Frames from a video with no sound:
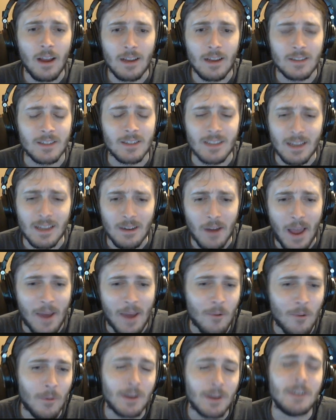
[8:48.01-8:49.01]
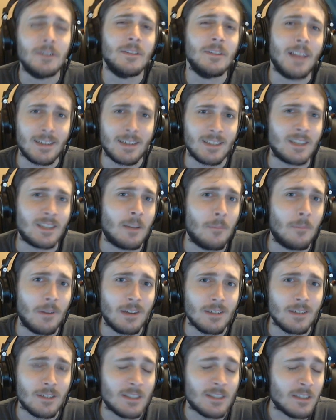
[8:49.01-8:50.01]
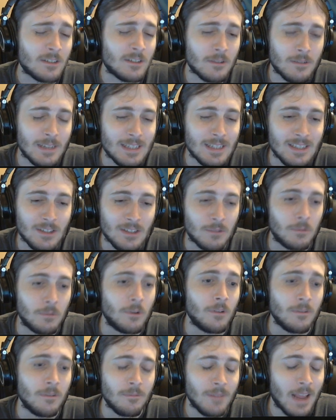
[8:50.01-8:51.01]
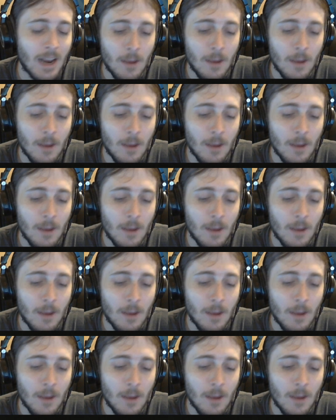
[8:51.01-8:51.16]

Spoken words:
Because I don't want to do that to someone. It's just rude.